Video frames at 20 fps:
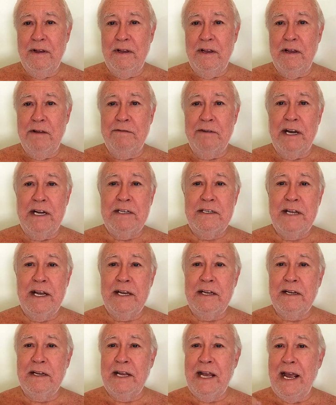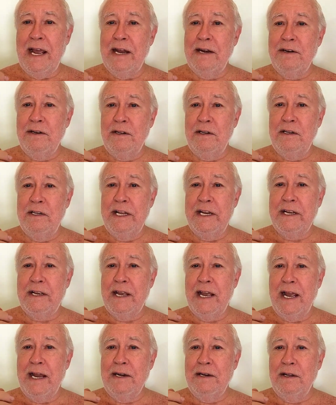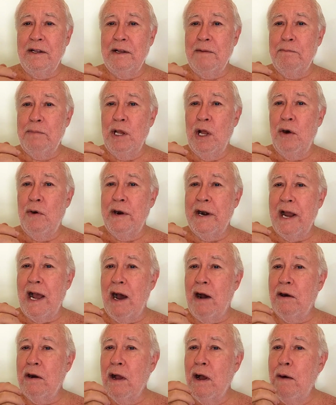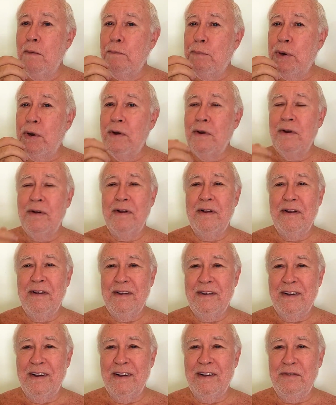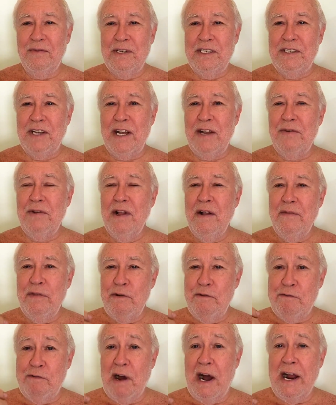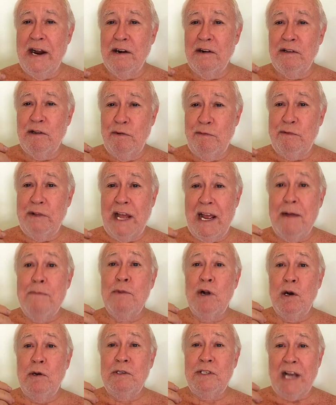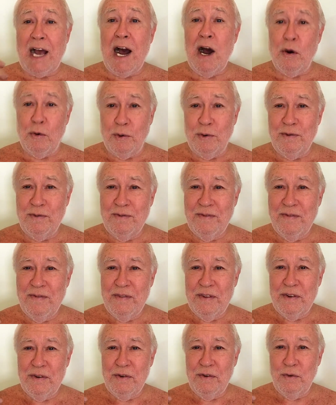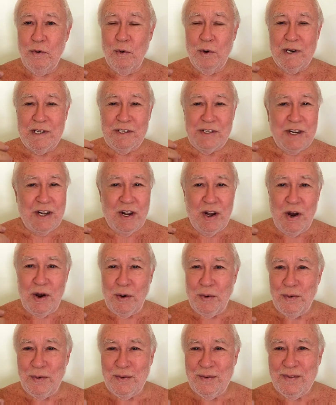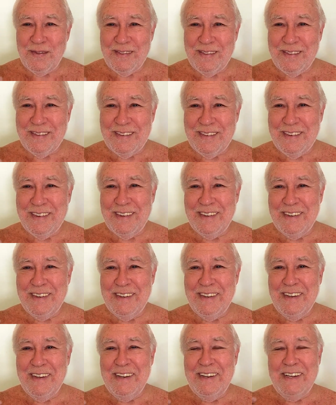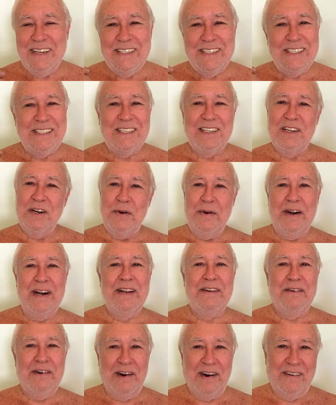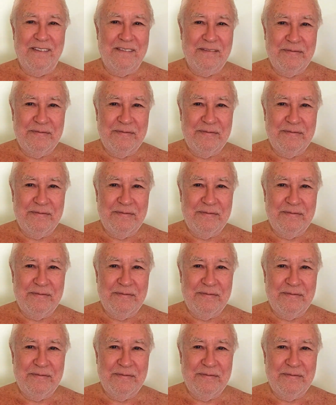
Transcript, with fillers: If I take a candle, a lit candle, and blow it out, uh, we say the fire, the flame goes out. Well, where does it go? It doesn't go anywhere.